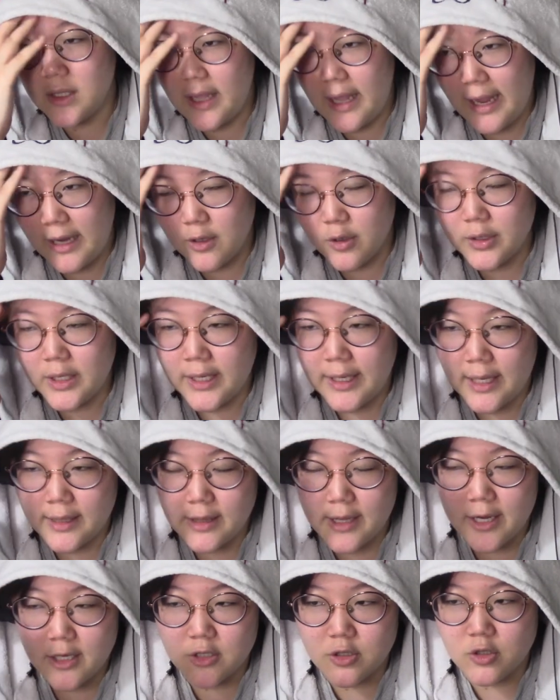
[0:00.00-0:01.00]
and looking at
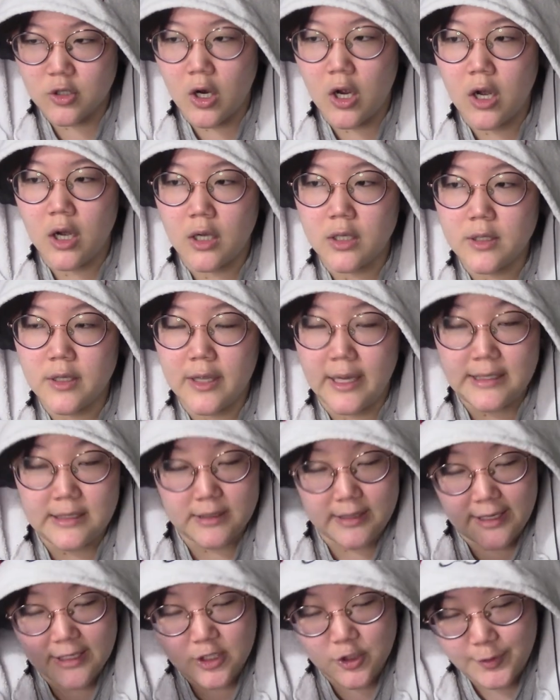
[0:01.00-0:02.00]
their
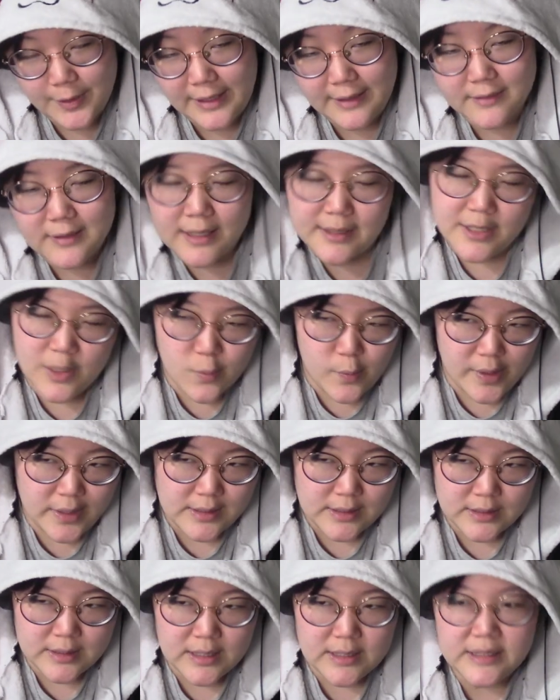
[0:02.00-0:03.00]
strengths and their
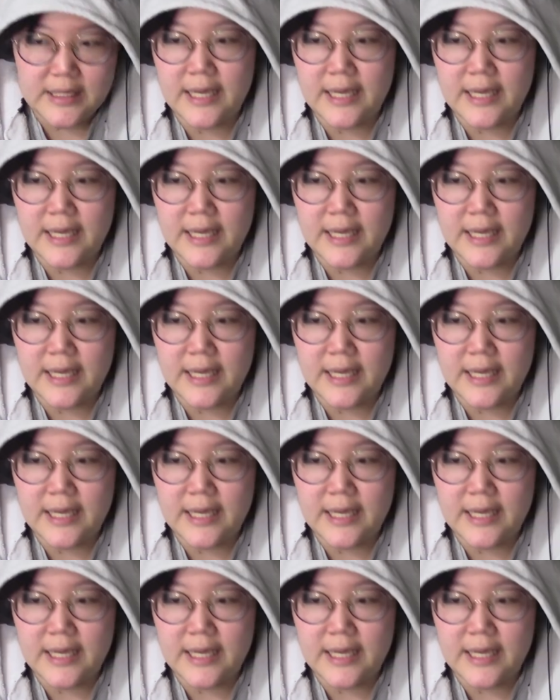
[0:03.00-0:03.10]
weaknesses,